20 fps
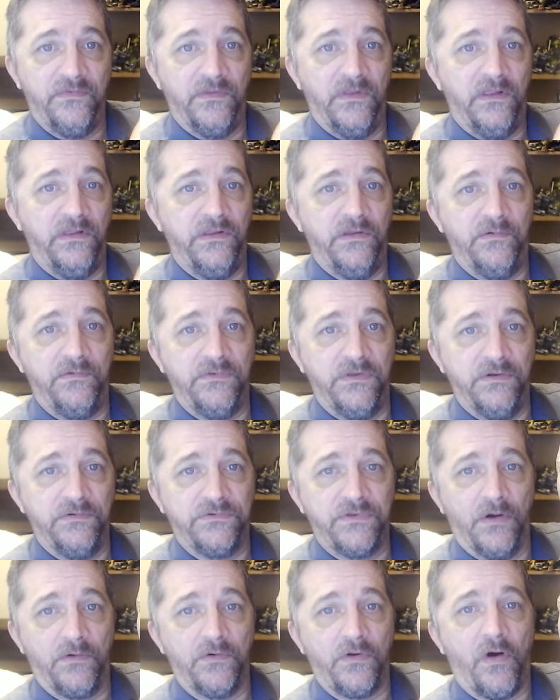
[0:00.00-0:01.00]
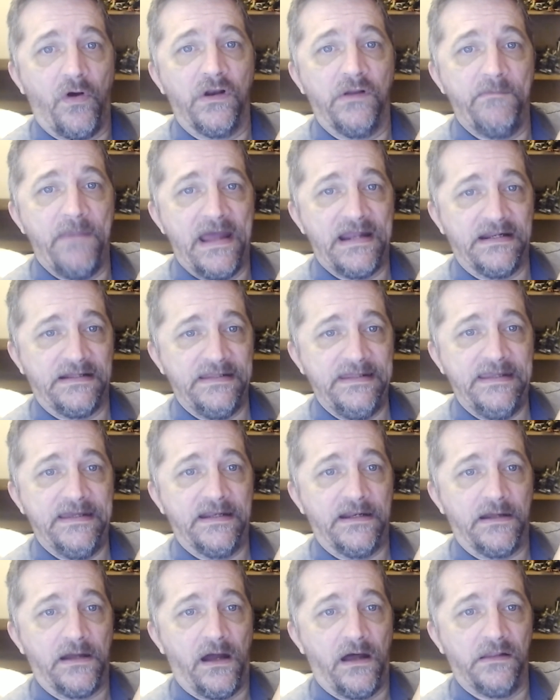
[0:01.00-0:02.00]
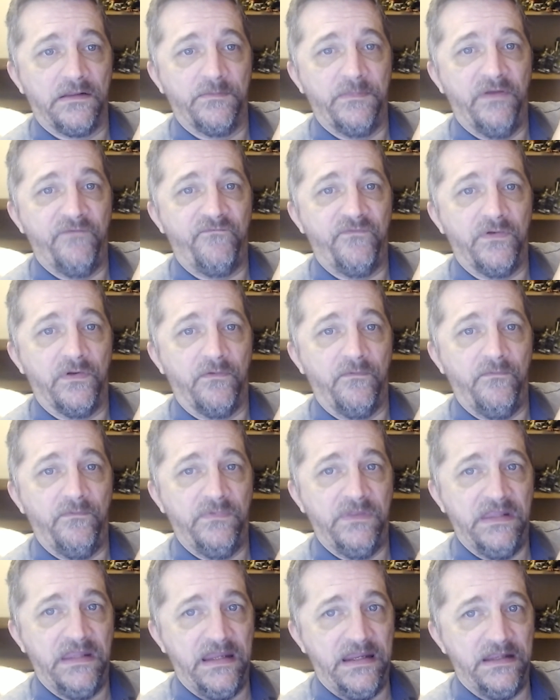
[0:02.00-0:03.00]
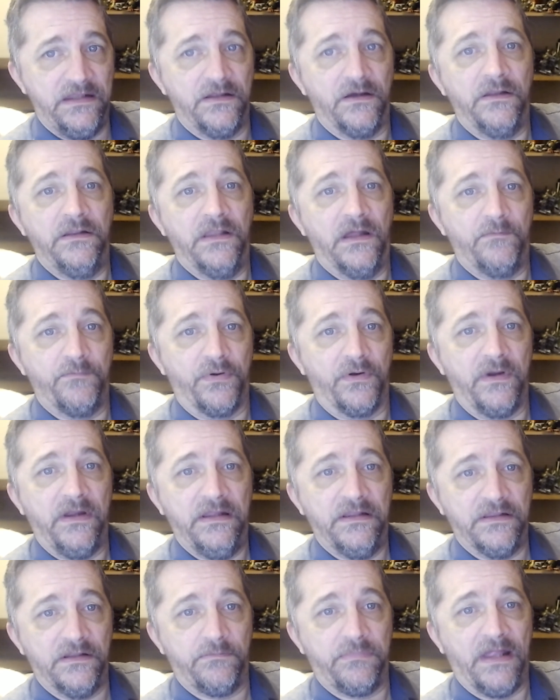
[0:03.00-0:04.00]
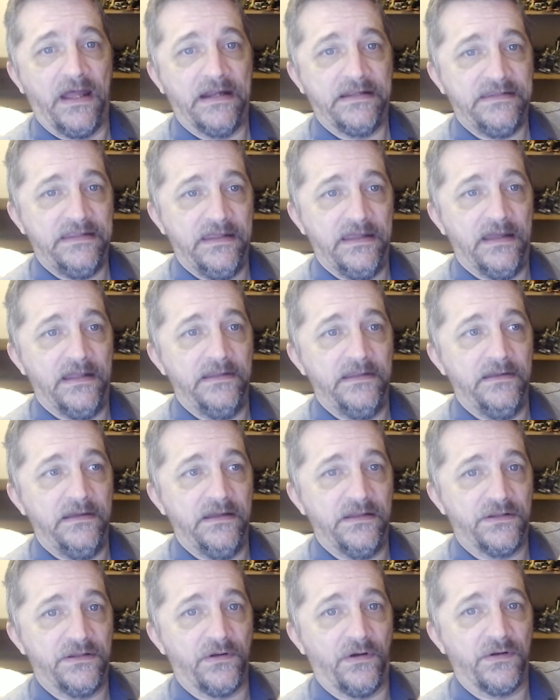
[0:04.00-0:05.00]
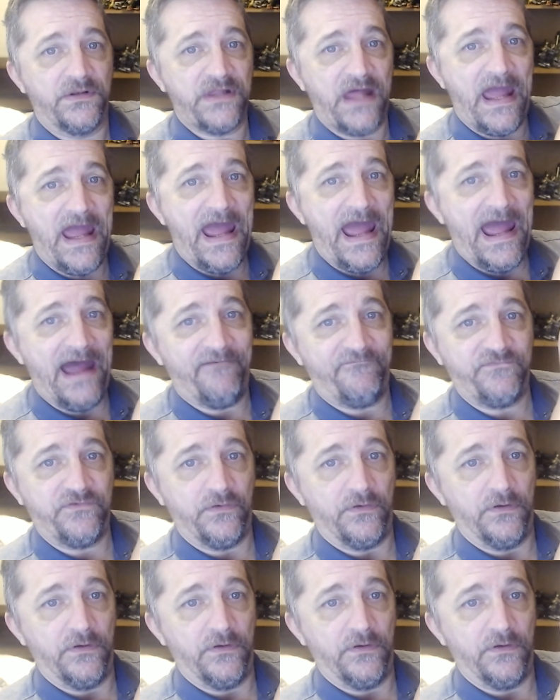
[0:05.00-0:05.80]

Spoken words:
you don't automatically get a column if you need a number in the black to hit. It starts after